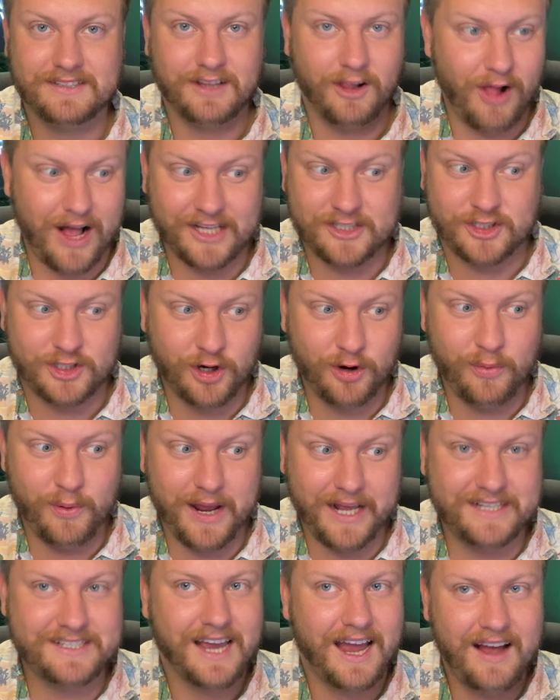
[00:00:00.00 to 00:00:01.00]
The last 2
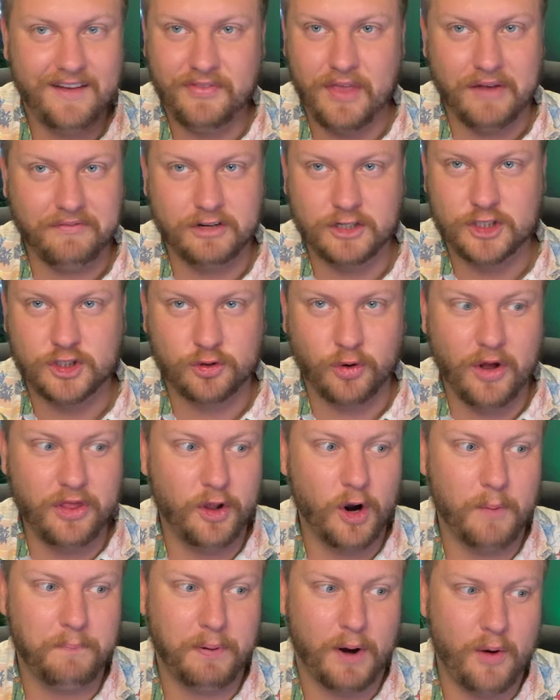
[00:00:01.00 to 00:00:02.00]
weeks, they've destroyed
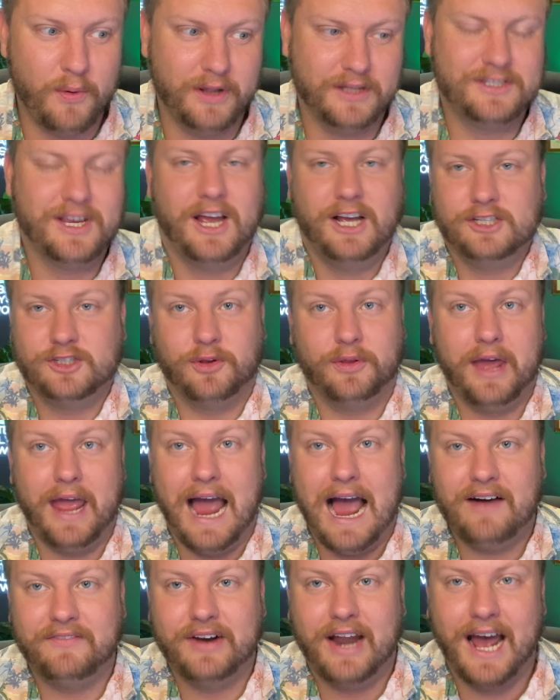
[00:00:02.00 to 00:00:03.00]
their opponents, so they
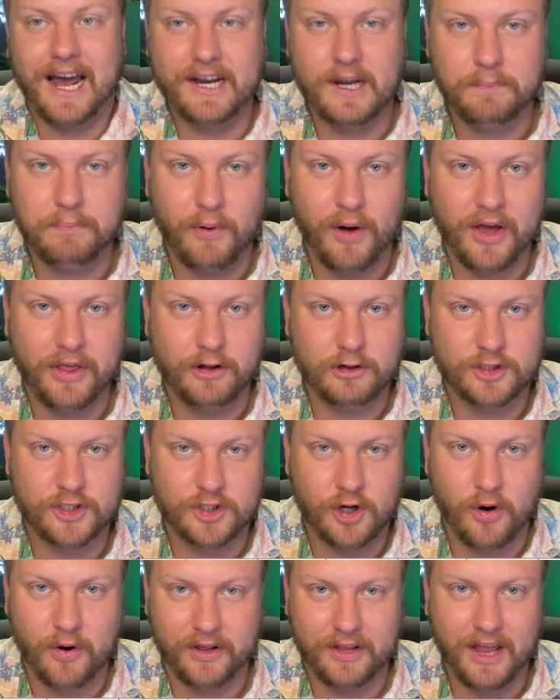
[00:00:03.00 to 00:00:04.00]
haven't had to play their
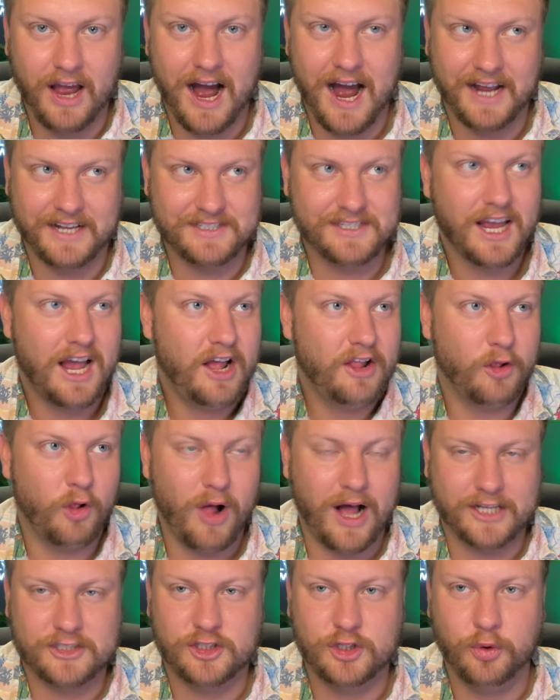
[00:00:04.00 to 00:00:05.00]
starting guys the
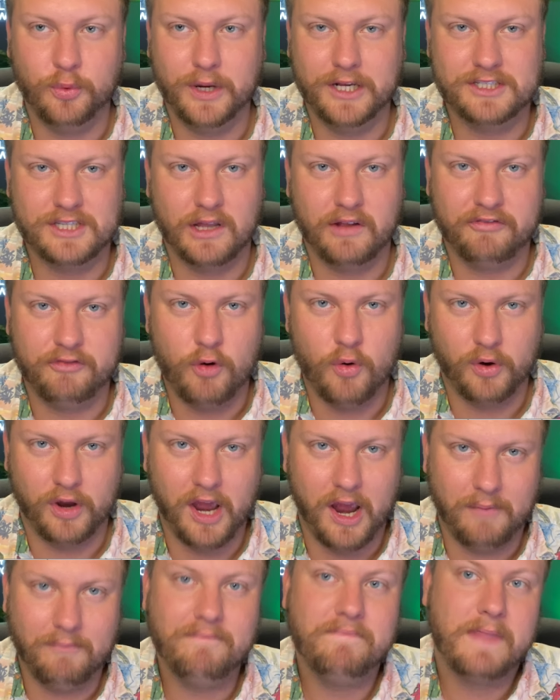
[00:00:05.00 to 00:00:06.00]
last 2 weeks in the full
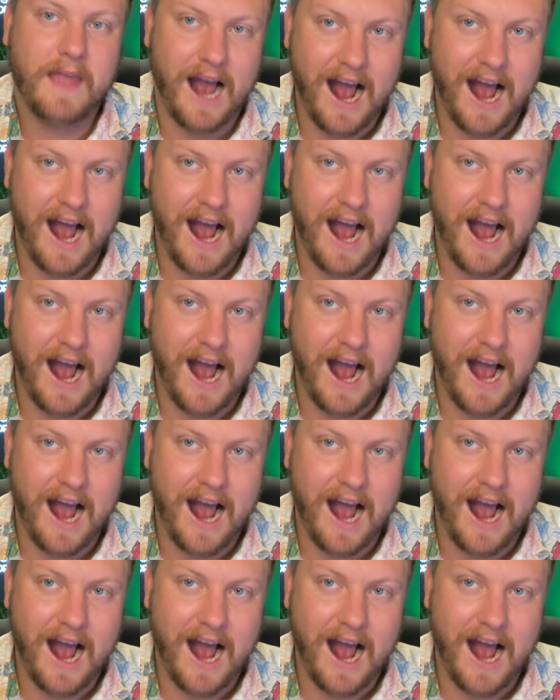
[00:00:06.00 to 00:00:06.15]
game.